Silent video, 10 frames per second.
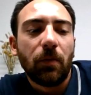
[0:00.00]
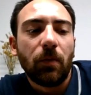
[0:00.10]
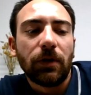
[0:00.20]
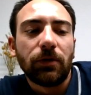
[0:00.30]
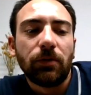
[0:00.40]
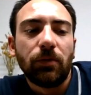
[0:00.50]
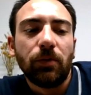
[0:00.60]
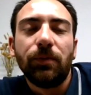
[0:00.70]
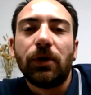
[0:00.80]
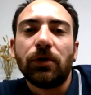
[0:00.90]
What
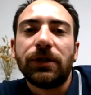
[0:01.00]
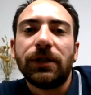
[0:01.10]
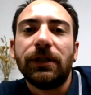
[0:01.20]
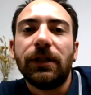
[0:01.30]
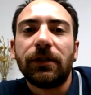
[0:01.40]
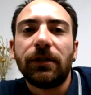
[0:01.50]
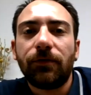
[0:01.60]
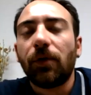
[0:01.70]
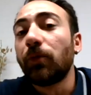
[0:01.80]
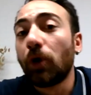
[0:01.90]
would be considered
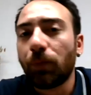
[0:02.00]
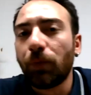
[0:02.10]
from your